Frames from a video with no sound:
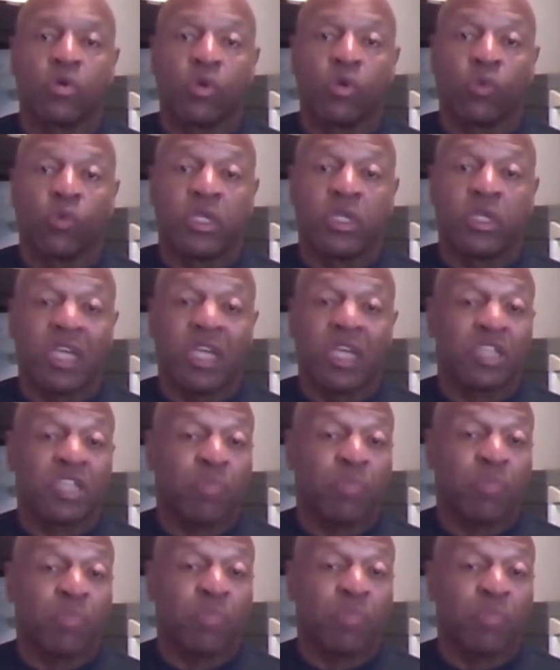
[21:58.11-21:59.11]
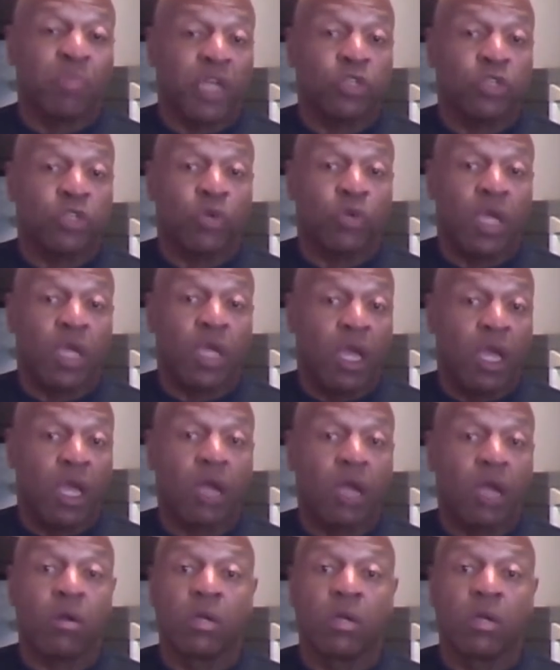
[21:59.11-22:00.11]
we take special
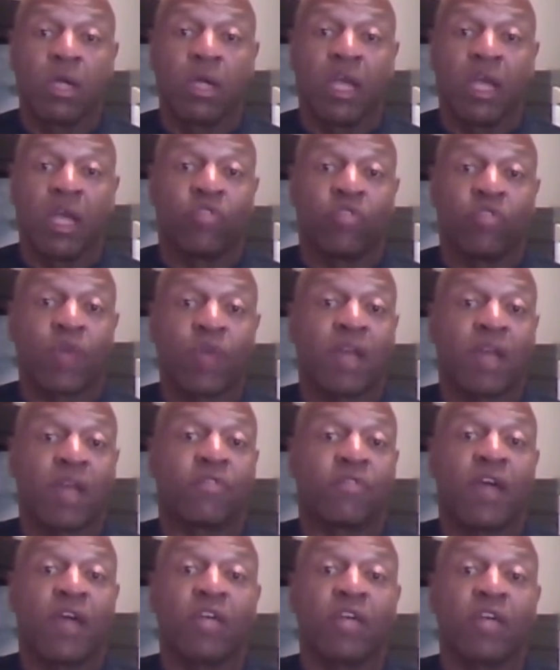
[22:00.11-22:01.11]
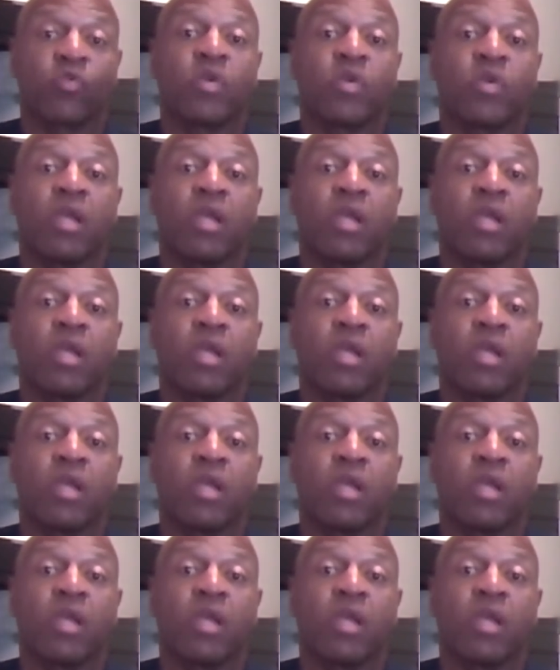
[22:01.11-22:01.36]
care and try to find creative